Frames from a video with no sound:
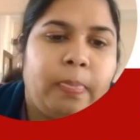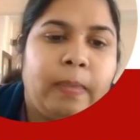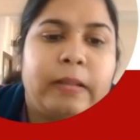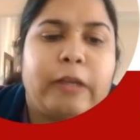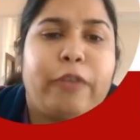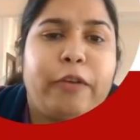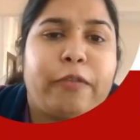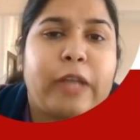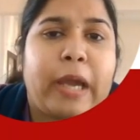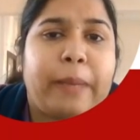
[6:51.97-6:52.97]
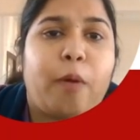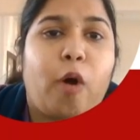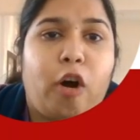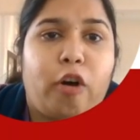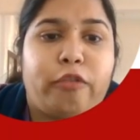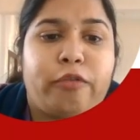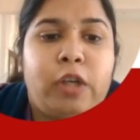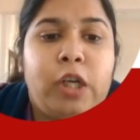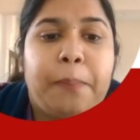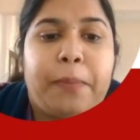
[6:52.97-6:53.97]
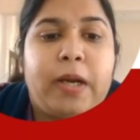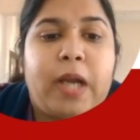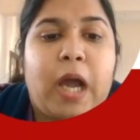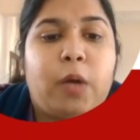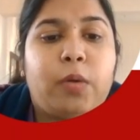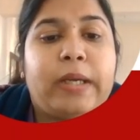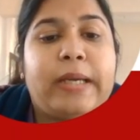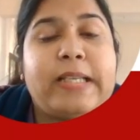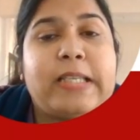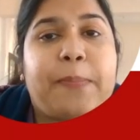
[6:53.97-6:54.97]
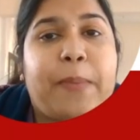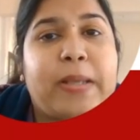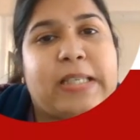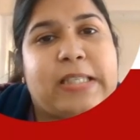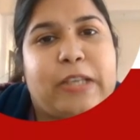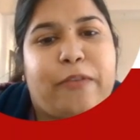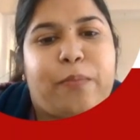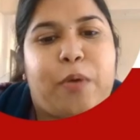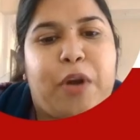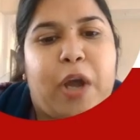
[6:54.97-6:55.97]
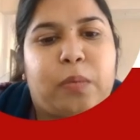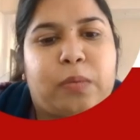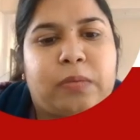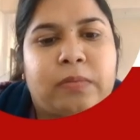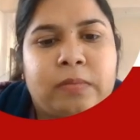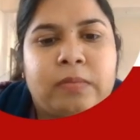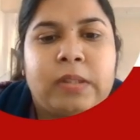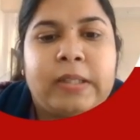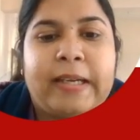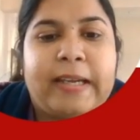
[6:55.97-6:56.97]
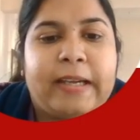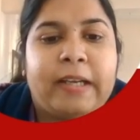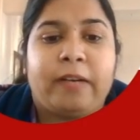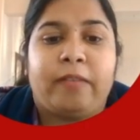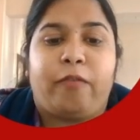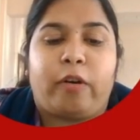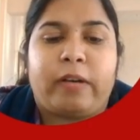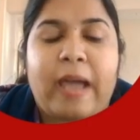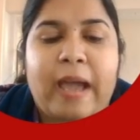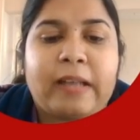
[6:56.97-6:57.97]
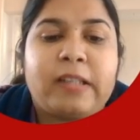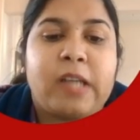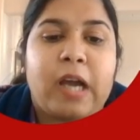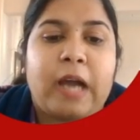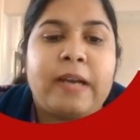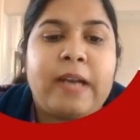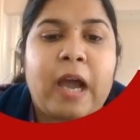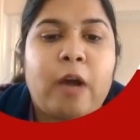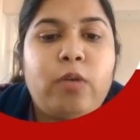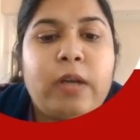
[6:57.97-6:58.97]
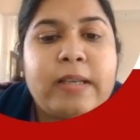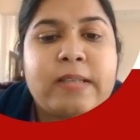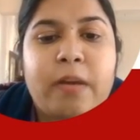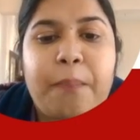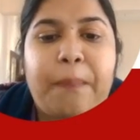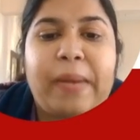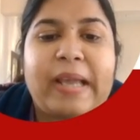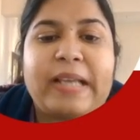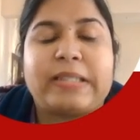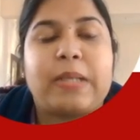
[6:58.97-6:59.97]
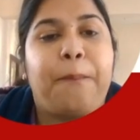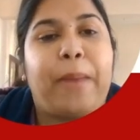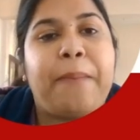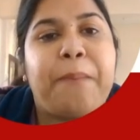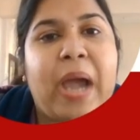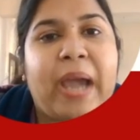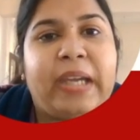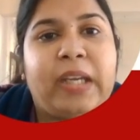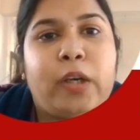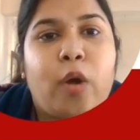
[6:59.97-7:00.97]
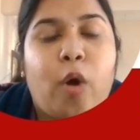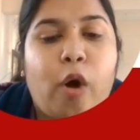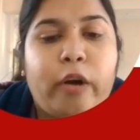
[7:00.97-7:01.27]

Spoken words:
The fifth type of pronoun is possessive pronoun. For that, a noun is replaced by mine or